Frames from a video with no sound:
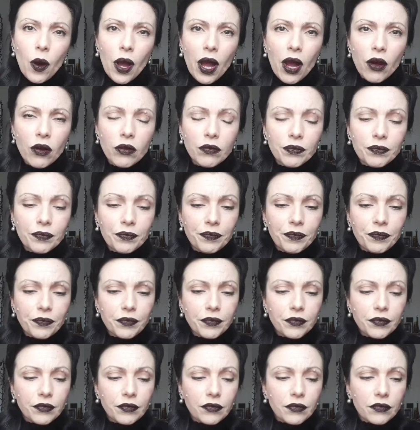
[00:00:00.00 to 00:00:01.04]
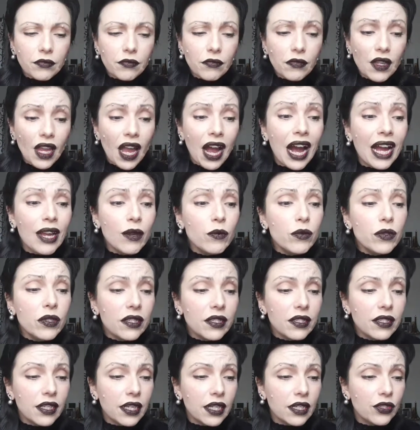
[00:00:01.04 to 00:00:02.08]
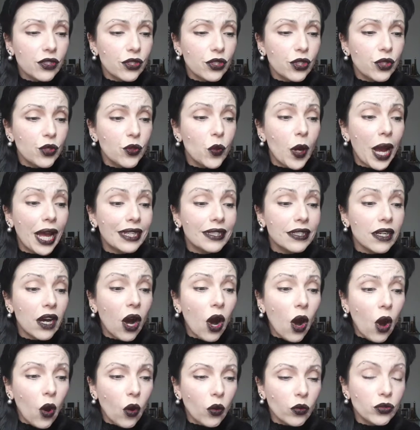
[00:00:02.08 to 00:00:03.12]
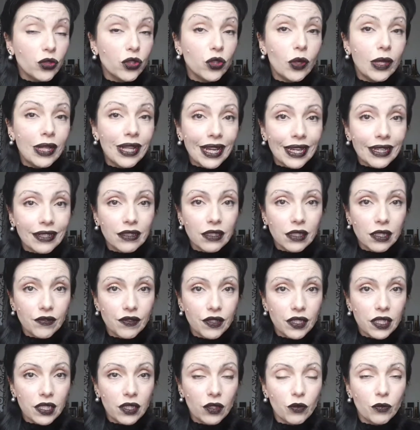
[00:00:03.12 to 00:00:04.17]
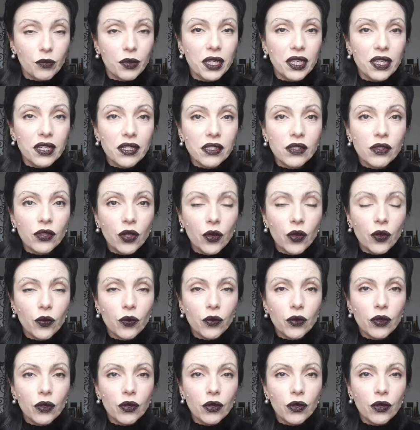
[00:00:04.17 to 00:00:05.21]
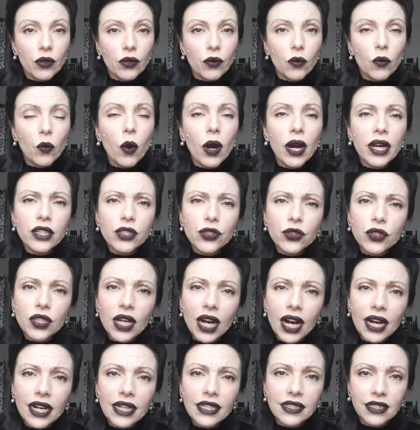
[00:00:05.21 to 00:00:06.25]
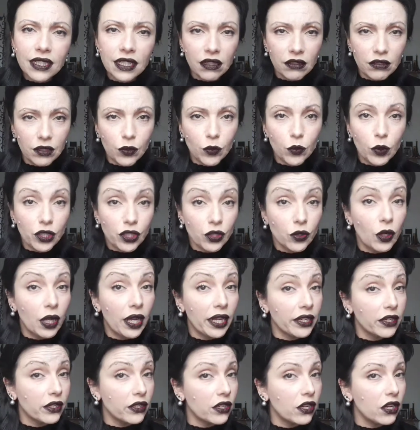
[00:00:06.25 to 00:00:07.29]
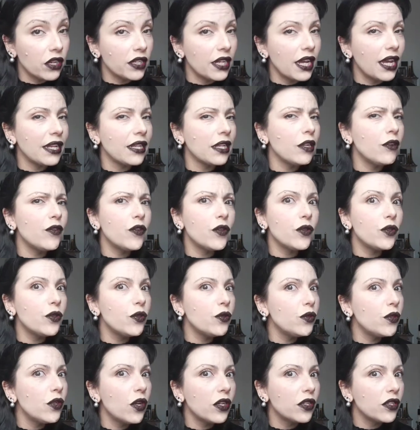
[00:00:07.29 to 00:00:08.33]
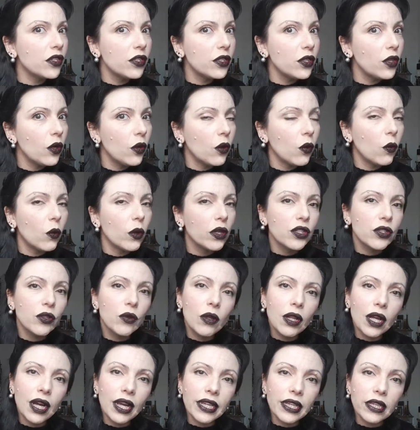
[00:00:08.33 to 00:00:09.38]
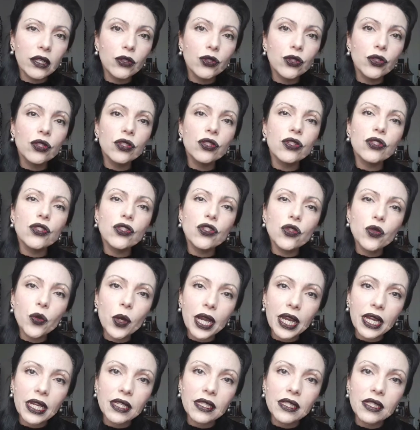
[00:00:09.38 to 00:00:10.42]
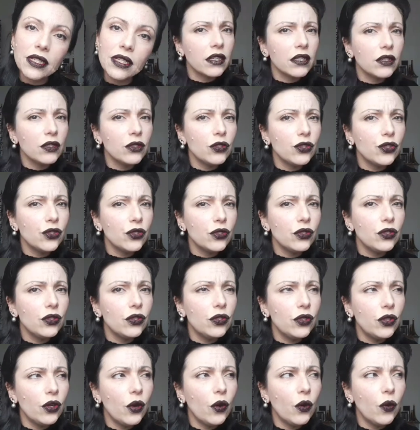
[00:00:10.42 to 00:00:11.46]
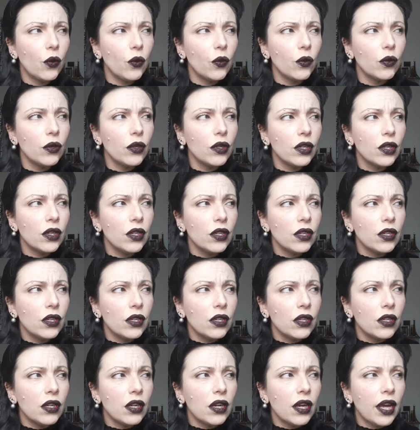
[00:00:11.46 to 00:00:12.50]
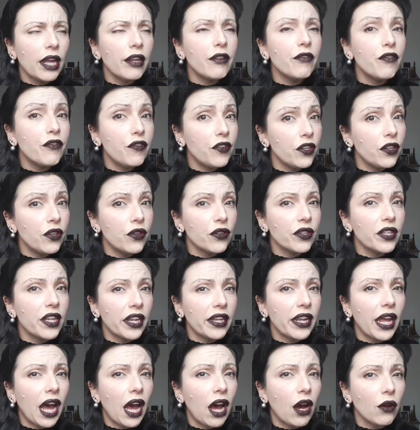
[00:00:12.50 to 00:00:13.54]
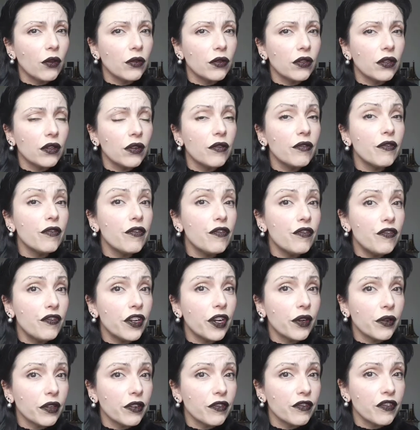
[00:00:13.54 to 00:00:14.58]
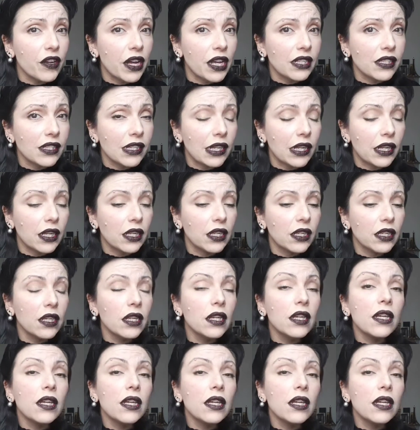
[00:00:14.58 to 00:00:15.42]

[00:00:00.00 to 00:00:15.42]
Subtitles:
Well, I wouldn't say to you at all to like this video because, you know, why should I tell you what you like or not? And if you do not know what you like, you should go and figure that out very fastly.